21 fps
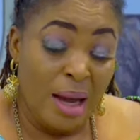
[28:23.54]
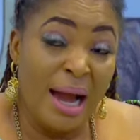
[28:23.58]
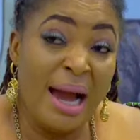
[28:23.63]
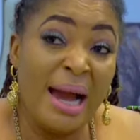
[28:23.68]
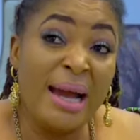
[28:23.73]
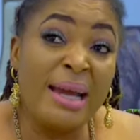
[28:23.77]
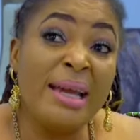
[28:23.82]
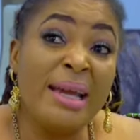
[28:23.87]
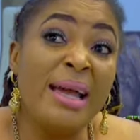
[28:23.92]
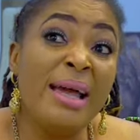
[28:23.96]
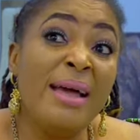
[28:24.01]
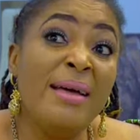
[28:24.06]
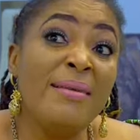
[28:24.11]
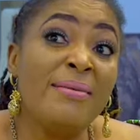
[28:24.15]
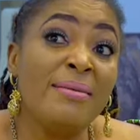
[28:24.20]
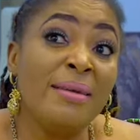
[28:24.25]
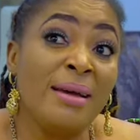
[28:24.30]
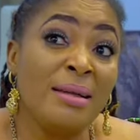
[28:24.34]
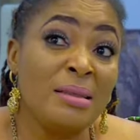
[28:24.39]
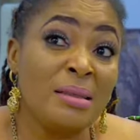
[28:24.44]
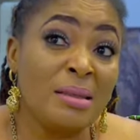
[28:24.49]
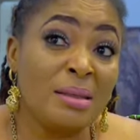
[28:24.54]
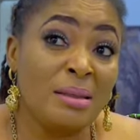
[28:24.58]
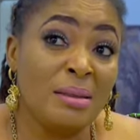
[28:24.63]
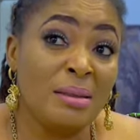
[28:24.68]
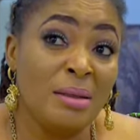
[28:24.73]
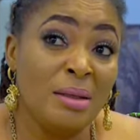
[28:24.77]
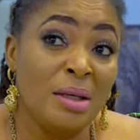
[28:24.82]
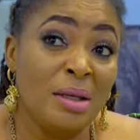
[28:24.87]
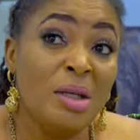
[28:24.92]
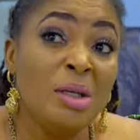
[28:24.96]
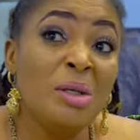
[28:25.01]
I heard that
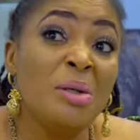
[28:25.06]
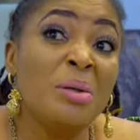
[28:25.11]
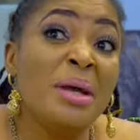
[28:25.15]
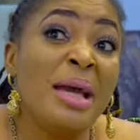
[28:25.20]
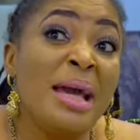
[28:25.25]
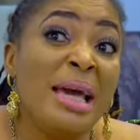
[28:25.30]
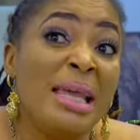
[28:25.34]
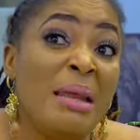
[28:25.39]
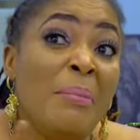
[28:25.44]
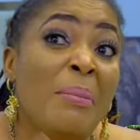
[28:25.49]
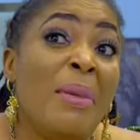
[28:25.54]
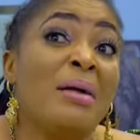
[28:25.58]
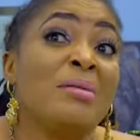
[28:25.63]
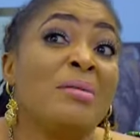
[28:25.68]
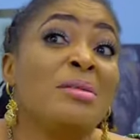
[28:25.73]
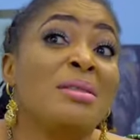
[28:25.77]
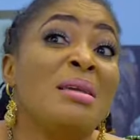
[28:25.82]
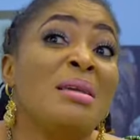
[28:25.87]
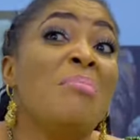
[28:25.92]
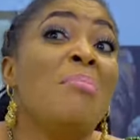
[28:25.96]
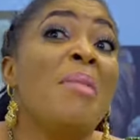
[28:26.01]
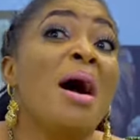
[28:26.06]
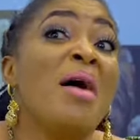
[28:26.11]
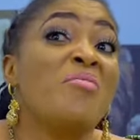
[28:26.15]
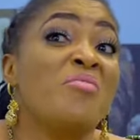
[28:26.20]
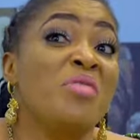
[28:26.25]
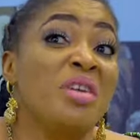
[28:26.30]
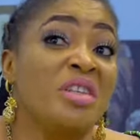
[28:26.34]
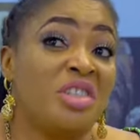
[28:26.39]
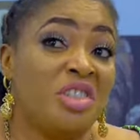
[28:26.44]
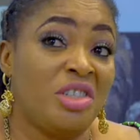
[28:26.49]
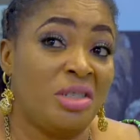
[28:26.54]
you heard about a
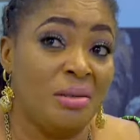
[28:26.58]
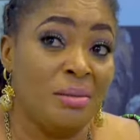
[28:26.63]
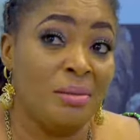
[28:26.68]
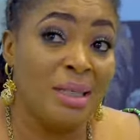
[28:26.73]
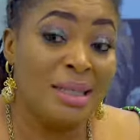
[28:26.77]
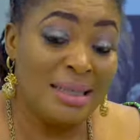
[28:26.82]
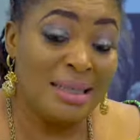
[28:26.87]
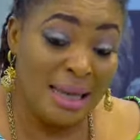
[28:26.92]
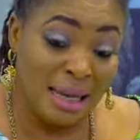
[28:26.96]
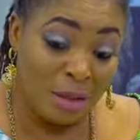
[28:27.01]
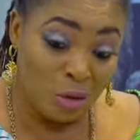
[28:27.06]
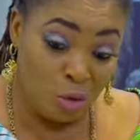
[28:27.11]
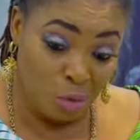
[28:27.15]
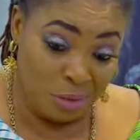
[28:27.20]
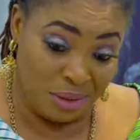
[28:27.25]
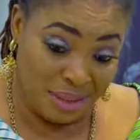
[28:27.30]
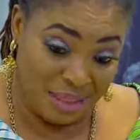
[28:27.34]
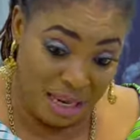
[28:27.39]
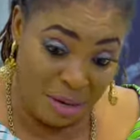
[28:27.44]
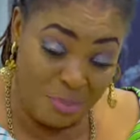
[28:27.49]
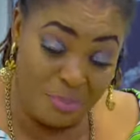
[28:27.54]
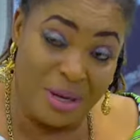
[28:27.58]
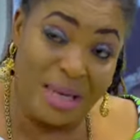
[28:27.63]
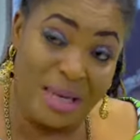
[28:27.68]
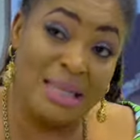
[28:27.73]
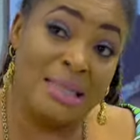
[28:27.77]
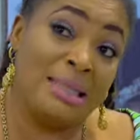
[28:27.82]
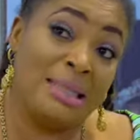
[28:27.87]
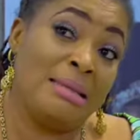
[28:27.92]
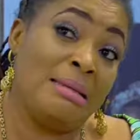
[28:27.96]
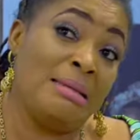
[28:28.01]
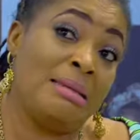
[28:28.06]
marriage that will take
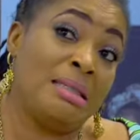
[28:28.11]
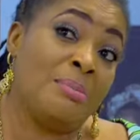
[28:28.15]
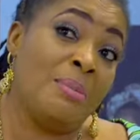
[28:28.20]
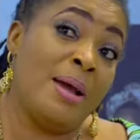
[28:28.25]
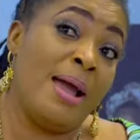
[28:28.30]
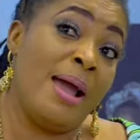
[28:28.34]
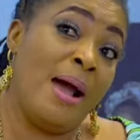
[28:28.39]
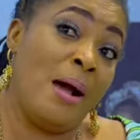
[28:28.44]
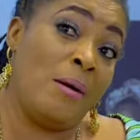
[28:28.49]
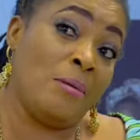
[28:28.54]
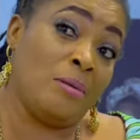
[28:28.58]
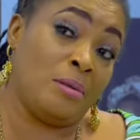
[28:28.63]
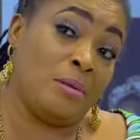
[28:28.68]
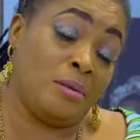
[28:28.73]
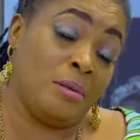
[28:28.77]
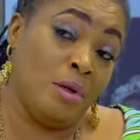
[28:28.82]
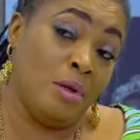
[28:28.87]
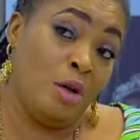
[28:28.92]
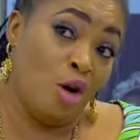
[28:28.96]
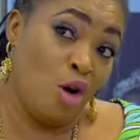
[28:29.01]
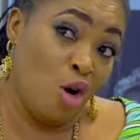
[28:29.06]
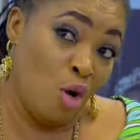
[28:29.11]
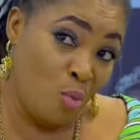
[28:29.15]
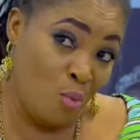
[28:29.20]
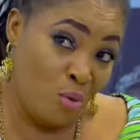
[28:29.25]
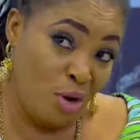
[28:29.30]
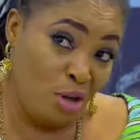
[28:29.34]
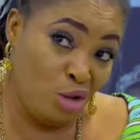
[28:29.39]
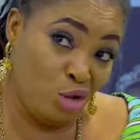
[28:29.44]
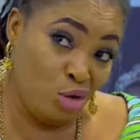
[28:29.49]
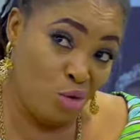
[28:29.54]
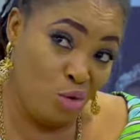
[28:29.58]
place in this my house.
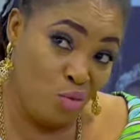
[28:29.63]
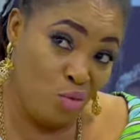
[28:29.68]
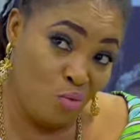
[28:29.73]
Where's your.